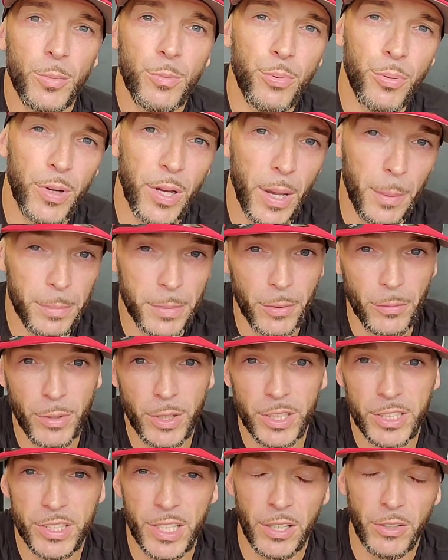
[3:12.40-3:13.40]

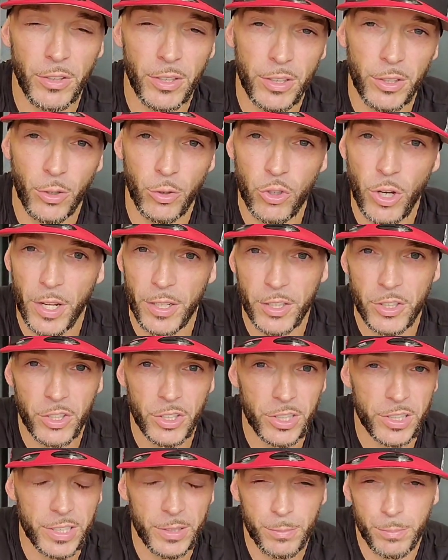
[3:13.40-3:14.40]
preemptively selling, you know, trying to
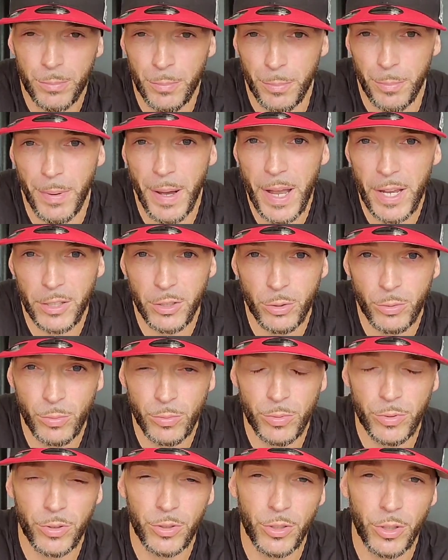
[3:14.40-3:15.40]
just buy you.
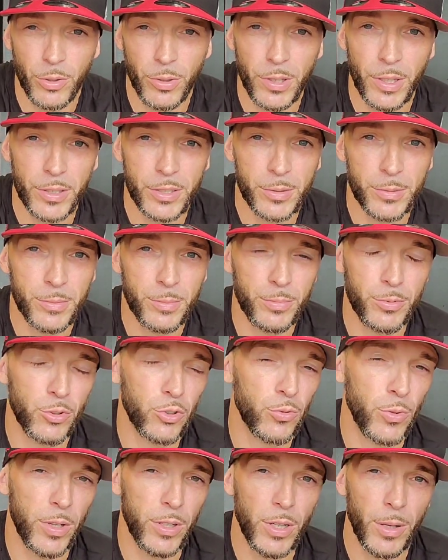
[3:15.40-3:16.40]
You know, that's
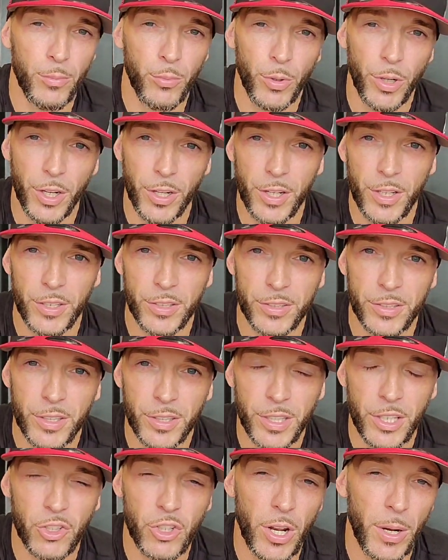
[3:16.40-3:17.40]
straight up what it is.
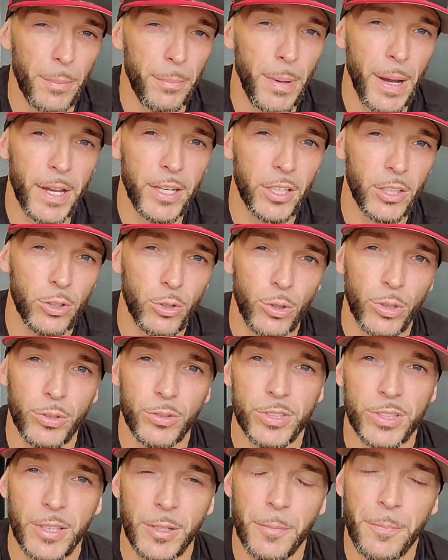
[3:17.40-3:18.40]
They're trying to buy your
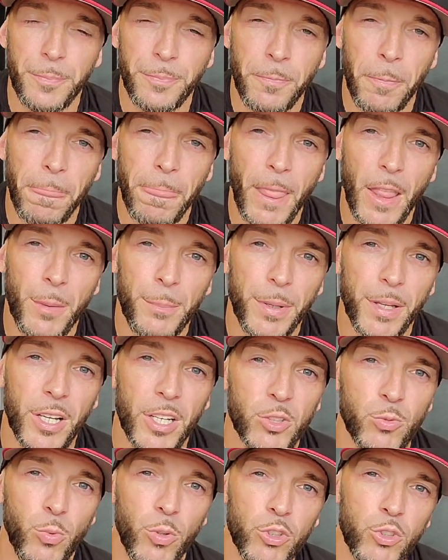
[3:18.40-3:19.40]
loyalty,
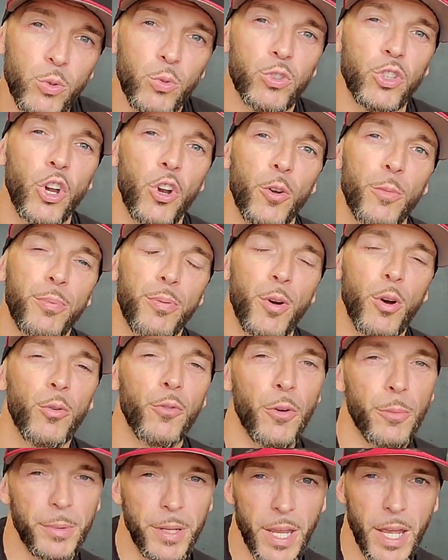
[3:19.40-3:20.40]
because once you turn pro
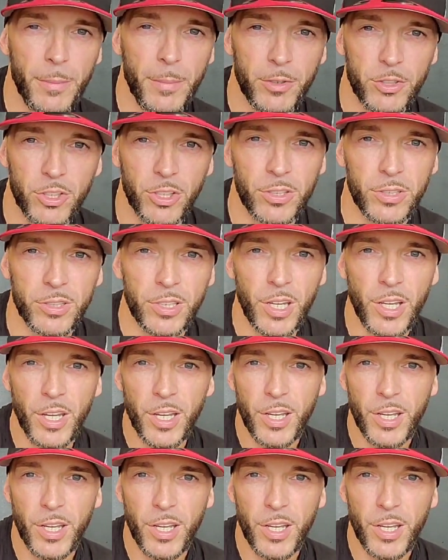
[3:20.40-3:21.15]
from the amateurs